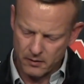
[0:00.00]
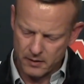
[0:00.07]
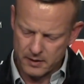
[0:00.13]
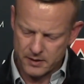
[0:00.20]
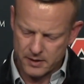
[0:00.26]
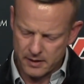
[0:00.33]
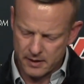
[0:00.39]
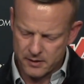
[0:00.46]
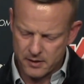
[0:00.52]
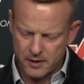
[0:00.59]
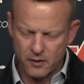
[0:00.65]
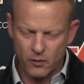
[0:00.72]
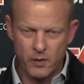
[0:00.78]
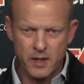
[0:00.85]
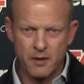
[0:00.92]
it's
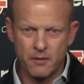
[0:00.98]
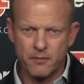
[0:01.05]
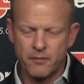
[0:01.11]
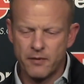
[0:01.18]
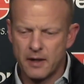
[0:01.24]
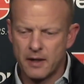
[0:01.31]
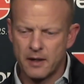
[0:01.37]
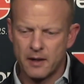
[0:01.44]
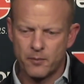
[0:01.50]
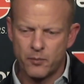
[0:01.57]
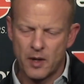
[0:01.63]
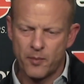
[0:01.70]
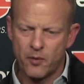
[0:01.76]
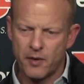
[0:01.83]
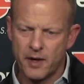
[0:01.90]
another week of
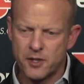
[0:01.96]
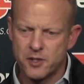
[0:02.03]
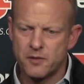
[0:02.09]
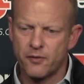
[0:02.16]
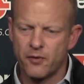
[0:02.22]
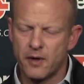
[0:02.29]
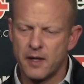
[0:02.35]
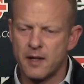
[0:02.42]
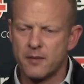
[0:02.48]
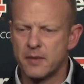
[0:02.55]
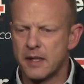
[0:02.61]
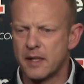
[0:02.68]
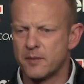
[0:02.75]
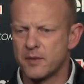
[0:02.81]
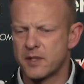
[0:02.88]
preparation for him to
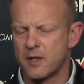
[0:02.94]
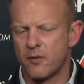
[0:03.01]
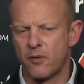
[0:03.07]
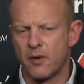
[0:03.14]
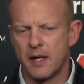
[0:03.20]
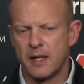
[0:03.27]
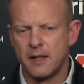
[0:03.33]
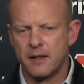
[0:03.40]
get himself ready.